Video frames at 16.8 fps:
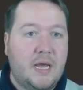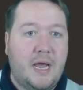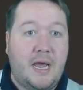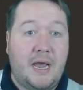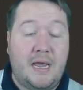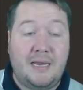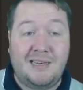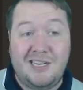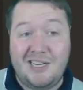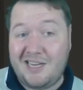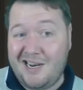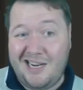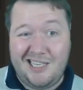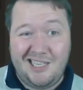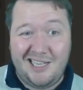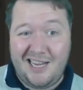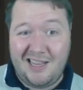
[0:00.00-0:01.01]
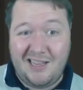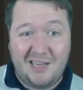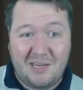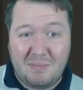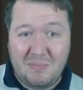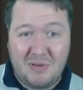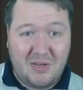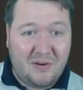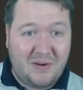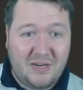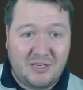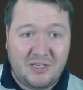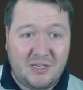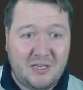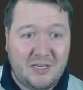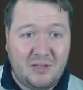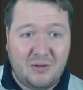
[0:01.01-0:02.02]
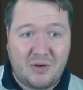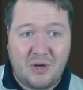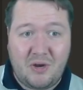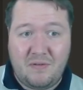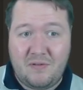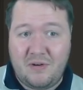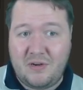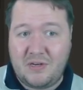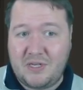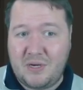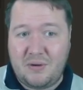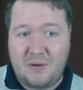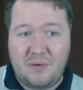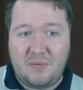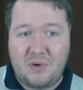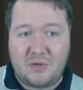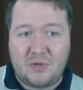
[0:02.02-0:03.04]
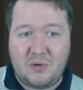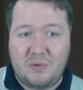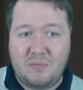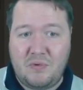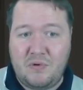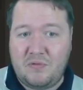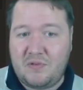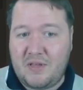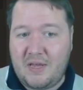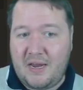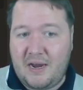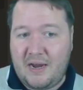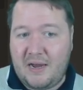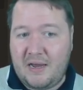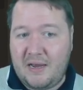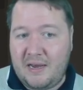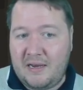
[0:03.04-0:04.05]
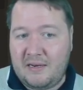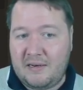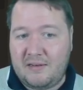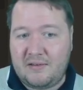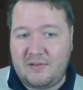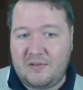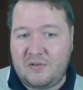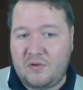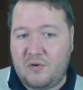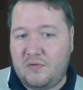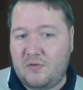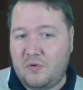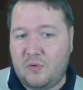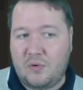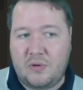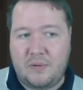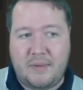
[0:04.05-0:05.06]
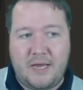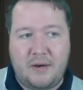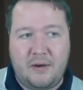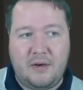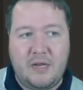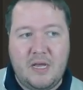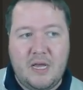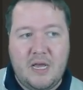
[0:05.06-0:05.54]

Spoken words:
And you can actually get the computer engine to look over it, tell you what good moves they are, and sort of talk about it.